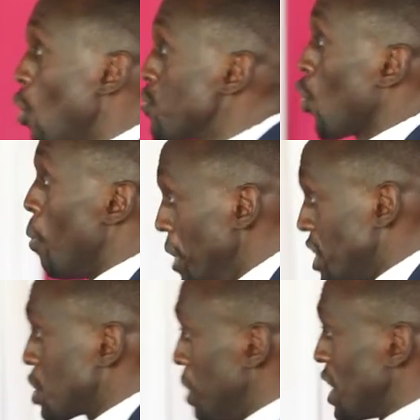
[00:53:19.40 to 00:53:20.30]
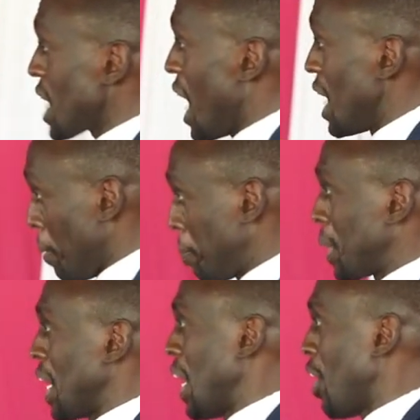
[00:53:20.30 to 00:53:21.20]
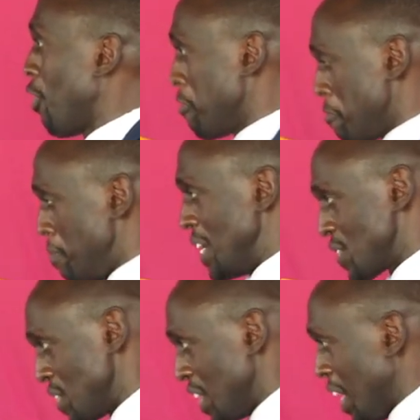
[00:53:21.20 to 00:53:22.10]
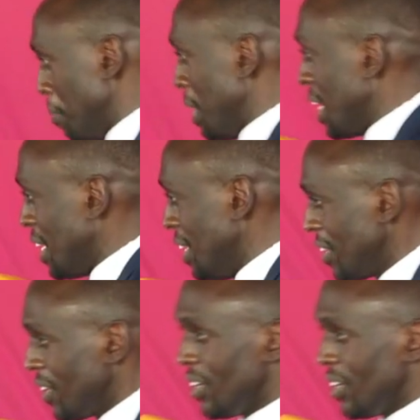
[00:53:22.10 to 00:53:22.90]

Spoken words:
of commitment and a prayer of blessing. Amen?